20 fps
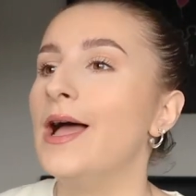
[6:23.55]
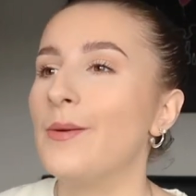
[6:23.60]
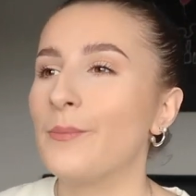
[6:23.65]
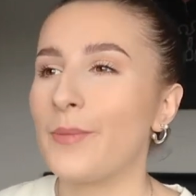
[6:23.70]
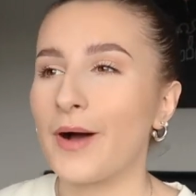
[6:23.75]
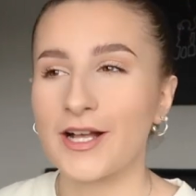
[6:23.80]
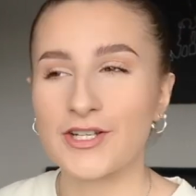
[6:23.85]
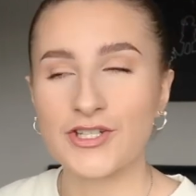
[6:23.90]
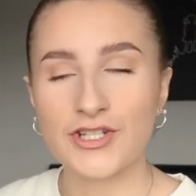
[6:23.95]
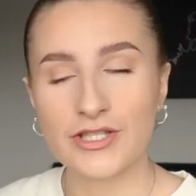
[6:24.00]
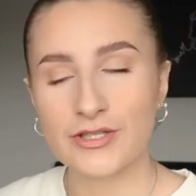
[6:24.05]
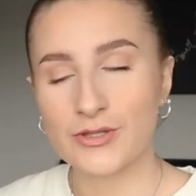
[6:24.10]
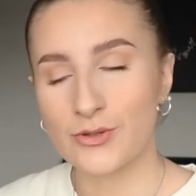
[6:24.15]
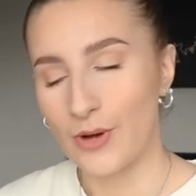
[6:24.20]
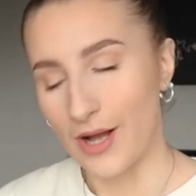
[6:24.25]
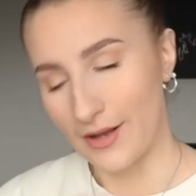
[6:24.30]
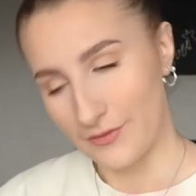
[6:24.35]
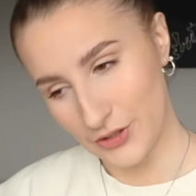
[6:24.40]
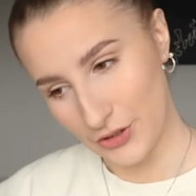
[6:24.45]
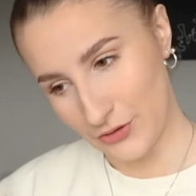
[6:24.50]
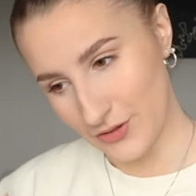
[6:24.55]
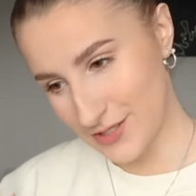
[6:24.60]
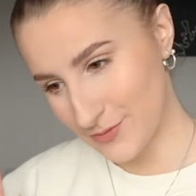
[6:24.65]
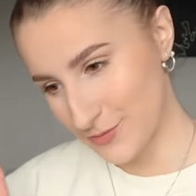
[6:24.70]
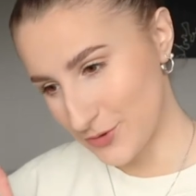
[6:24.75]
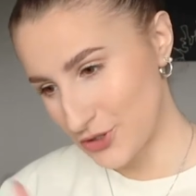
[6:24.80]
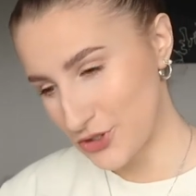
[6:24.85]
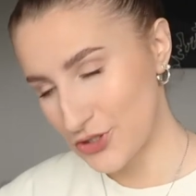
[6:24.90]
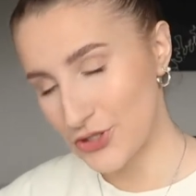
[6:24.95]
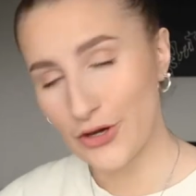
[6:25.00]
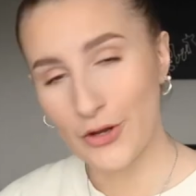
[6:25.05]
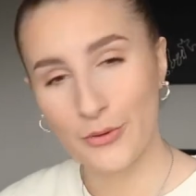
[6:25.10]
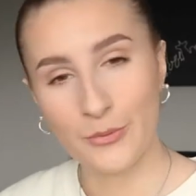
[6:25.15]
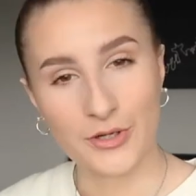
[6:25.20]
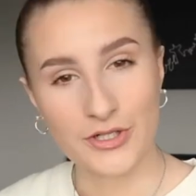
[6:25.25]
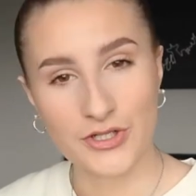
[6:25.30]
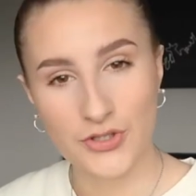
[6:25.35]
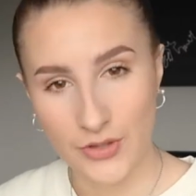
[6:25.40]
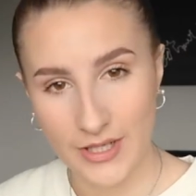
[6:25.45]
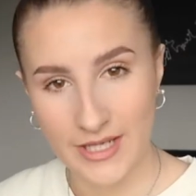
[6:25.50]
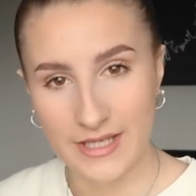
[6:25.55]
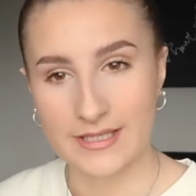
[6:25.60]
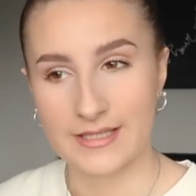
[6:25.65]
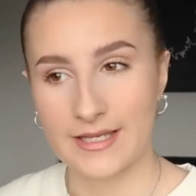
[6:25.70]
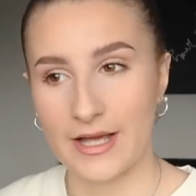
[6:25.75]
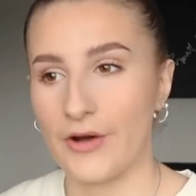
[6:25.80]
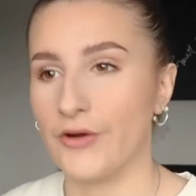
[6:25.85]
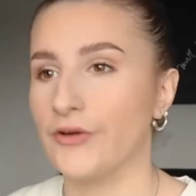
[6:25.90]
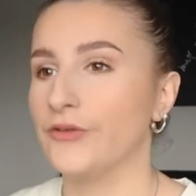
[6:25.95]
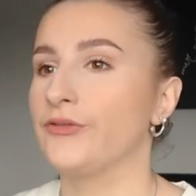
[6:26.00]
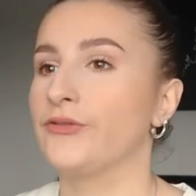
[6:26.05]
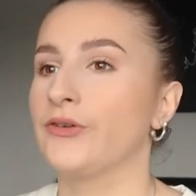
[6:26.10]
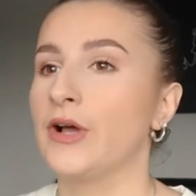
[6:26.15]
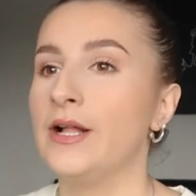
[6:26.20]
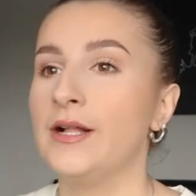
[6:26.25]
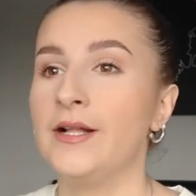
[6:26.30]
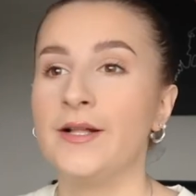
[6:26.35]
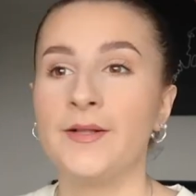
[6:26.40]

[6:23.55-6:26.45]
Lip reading: But I just thought after Christmas, you know what, treat yourself.